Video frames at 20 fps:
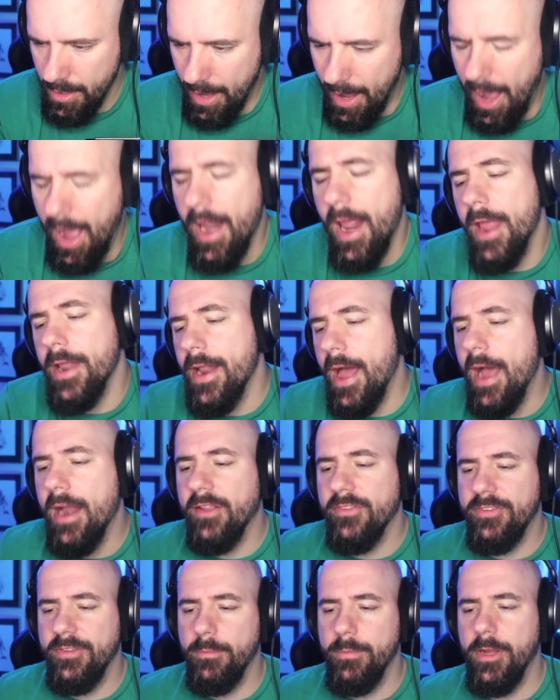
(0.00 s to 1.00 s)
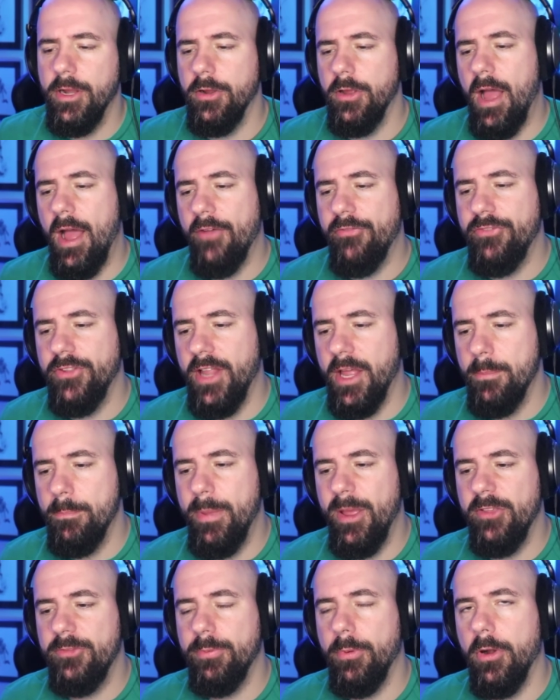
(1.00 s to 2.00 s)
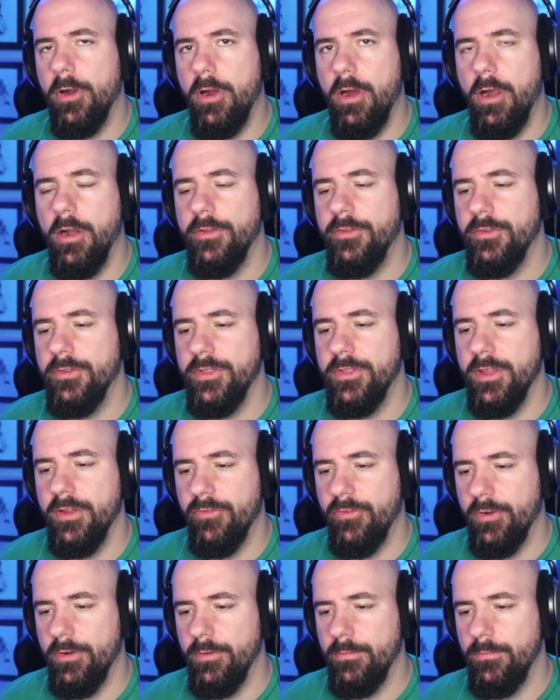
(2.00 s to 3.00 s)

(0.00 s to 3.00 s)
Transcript: I, and honestly, let me hear you. I feel like baseball cards are different.